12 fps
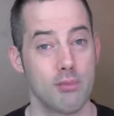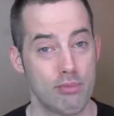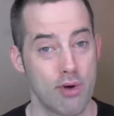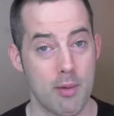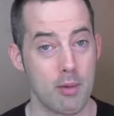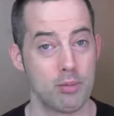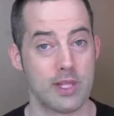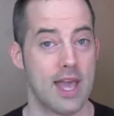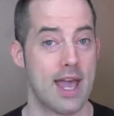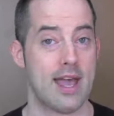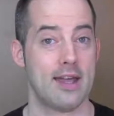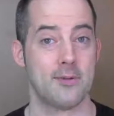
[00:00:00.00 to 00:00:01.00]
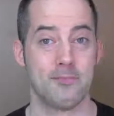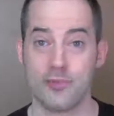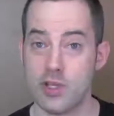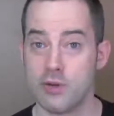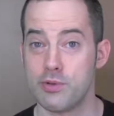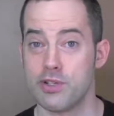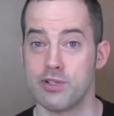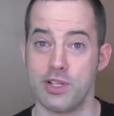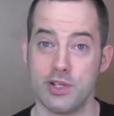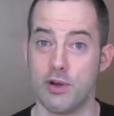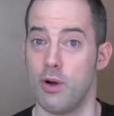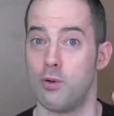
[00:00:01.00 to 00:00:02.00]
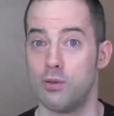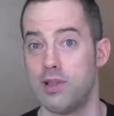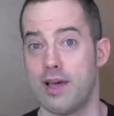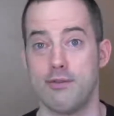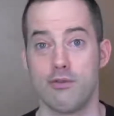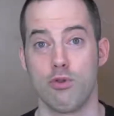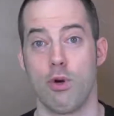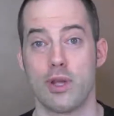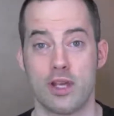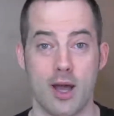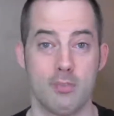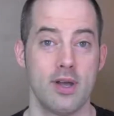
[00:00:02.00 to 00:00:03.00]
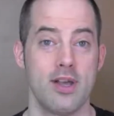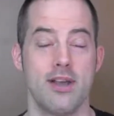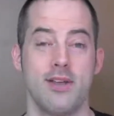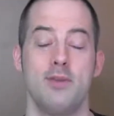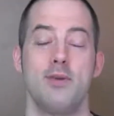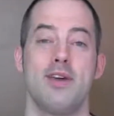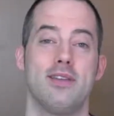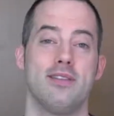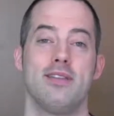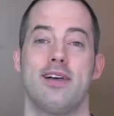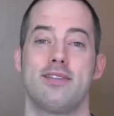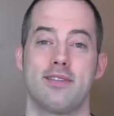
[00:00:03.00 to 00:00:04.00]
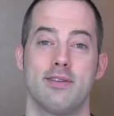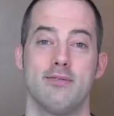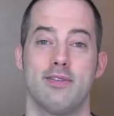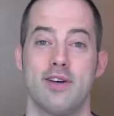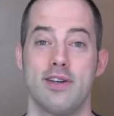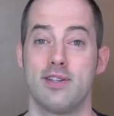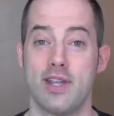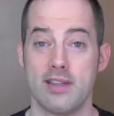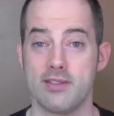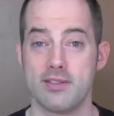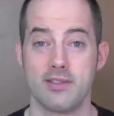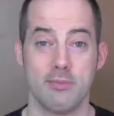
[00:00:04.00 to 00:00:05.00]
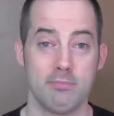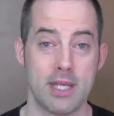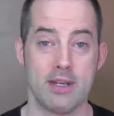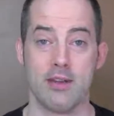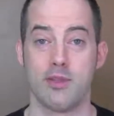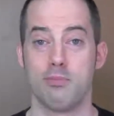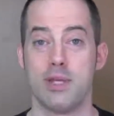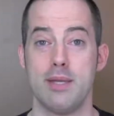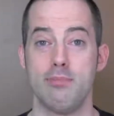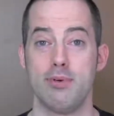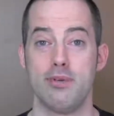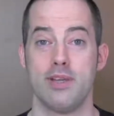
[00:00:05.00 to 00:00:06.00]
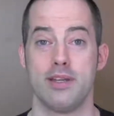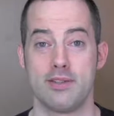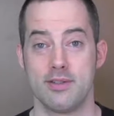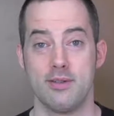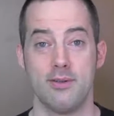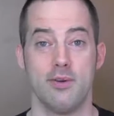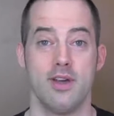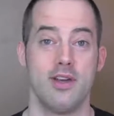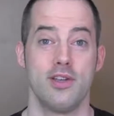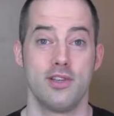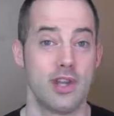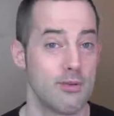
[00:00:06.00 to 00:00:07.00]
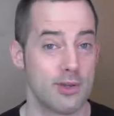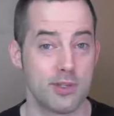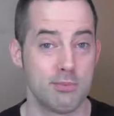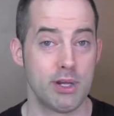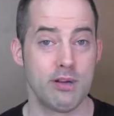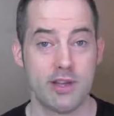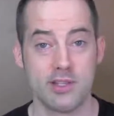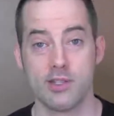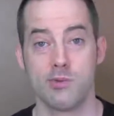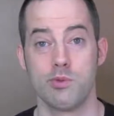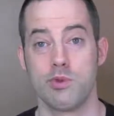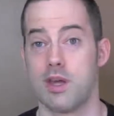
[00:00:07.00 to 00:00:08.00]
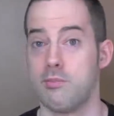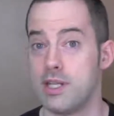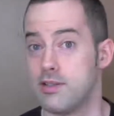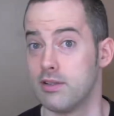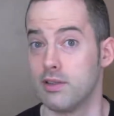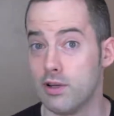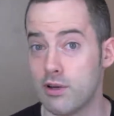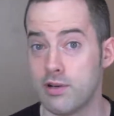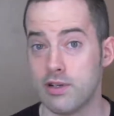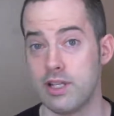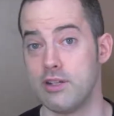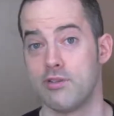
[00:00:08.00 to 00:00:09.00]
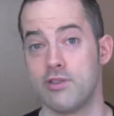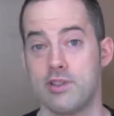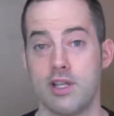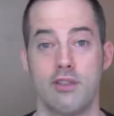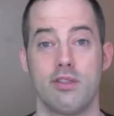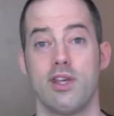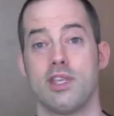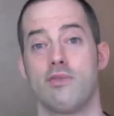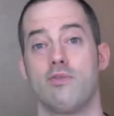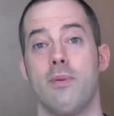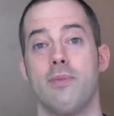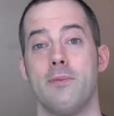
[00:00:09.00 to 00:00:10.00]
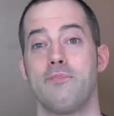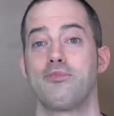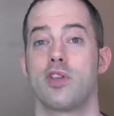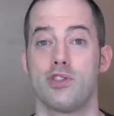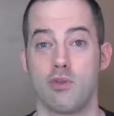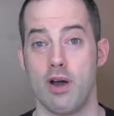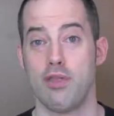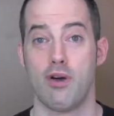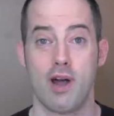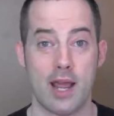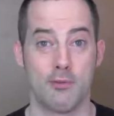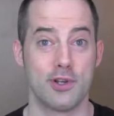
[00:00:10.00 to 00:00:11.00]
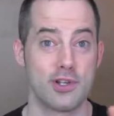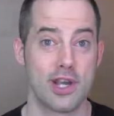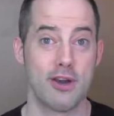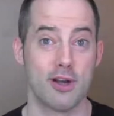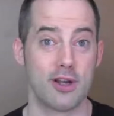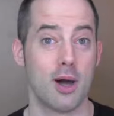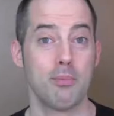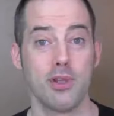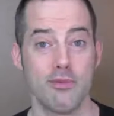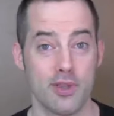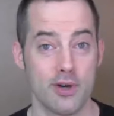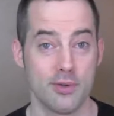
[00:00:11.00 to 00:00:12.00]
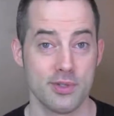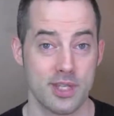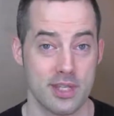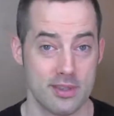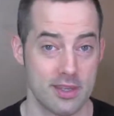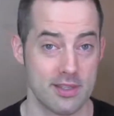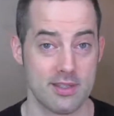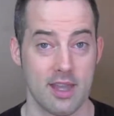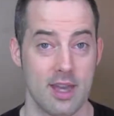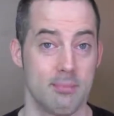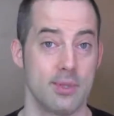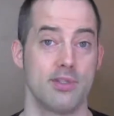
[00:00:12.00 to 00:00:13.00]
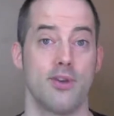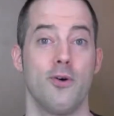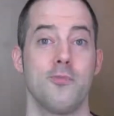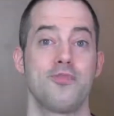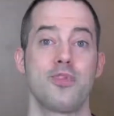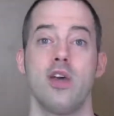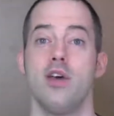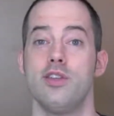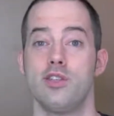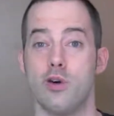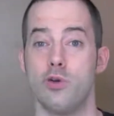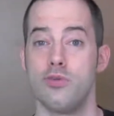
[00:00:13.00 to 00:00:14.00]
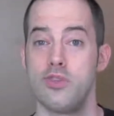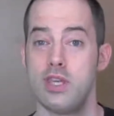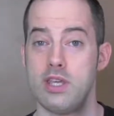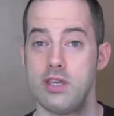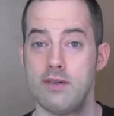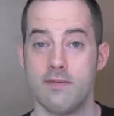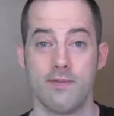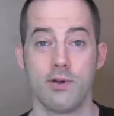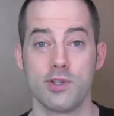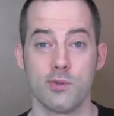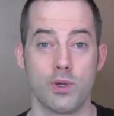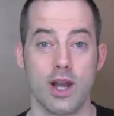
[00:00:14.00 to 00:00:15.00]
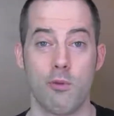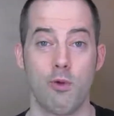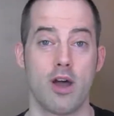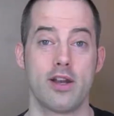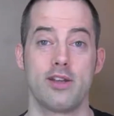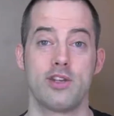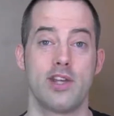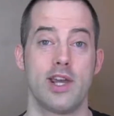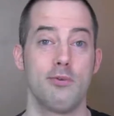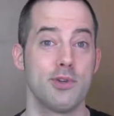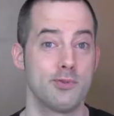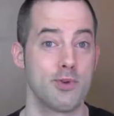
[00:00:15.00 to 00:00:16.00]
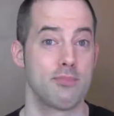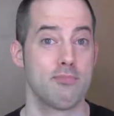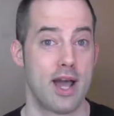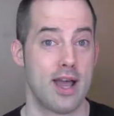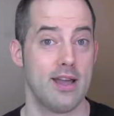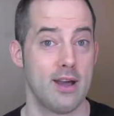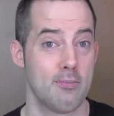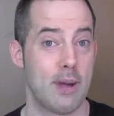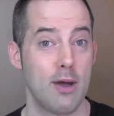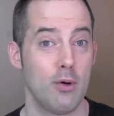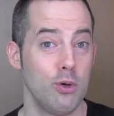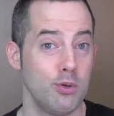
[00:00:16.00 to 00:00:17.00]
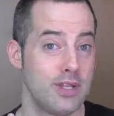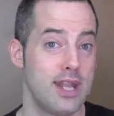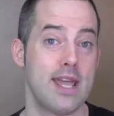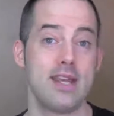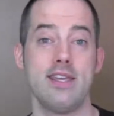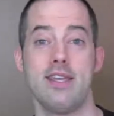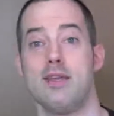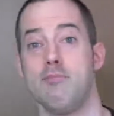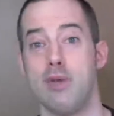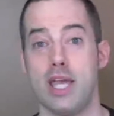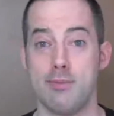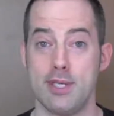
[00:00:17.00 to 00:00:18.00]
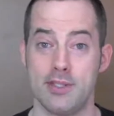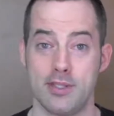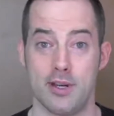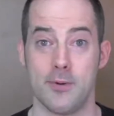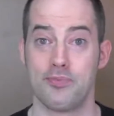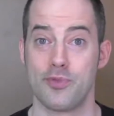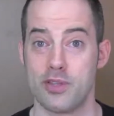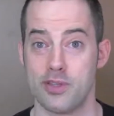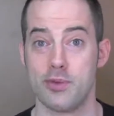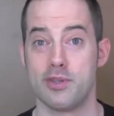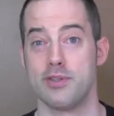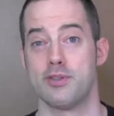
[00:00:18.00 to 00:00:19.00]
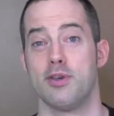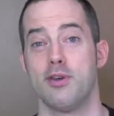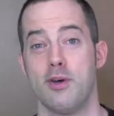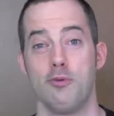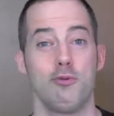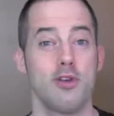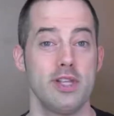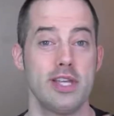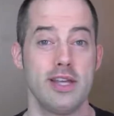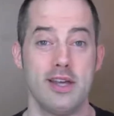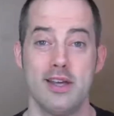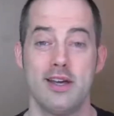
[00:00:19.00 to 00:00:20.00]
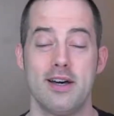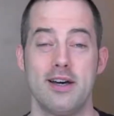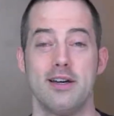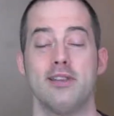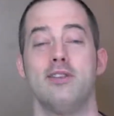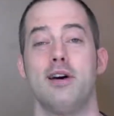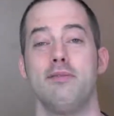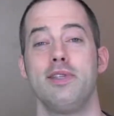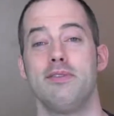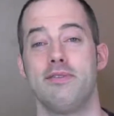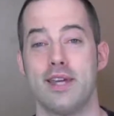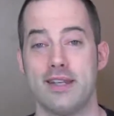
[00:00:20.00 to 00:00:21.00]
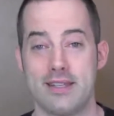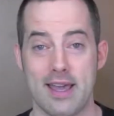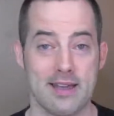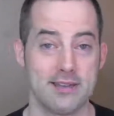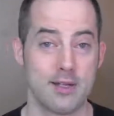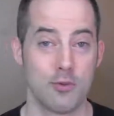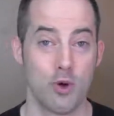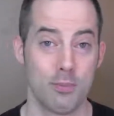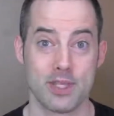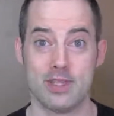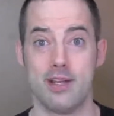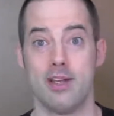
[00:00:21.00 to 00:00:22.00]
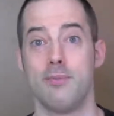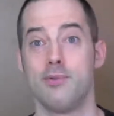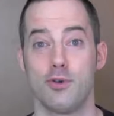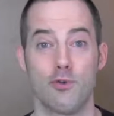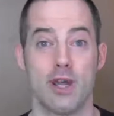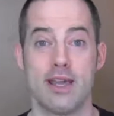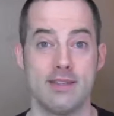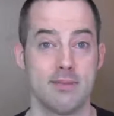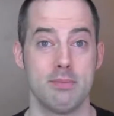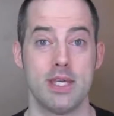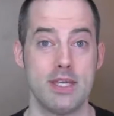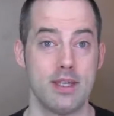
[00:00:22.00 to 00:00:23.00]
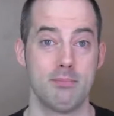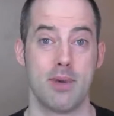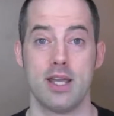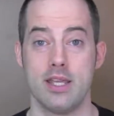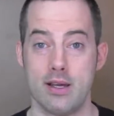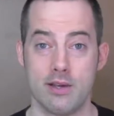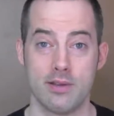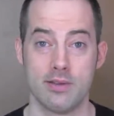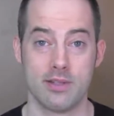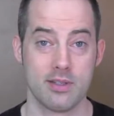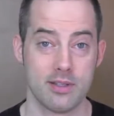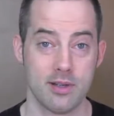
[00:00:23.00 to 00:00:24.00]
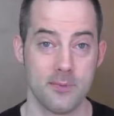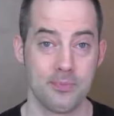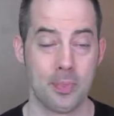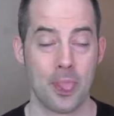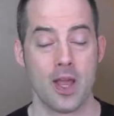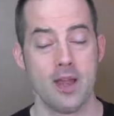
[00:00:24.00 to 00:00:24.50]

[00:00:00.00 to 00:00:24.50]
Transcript: You probably had, you know, just in your own life growing up, you get lots of uh, chances to meet other people and to share experiences with them and to learn interesting things from them. So I thought I would share a couple of those in this episode. So the first one I wanted to share was with my uh, my old nanny and babysitter. So this is a really uh, lovely, fantastic woman that helped to raise me and my younger sister.